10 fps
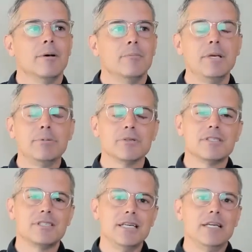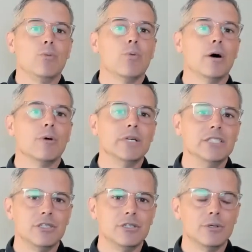people see what we
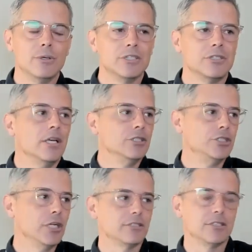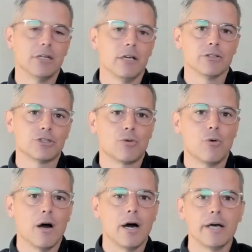do as just another
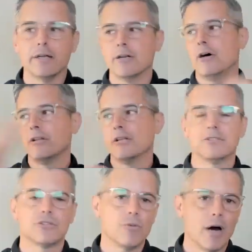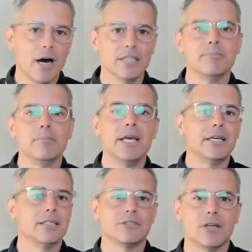squad and all these squads
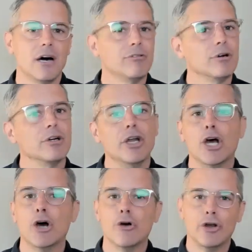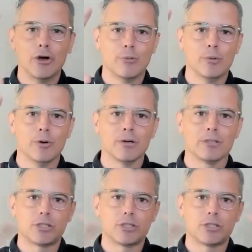making software. No, we're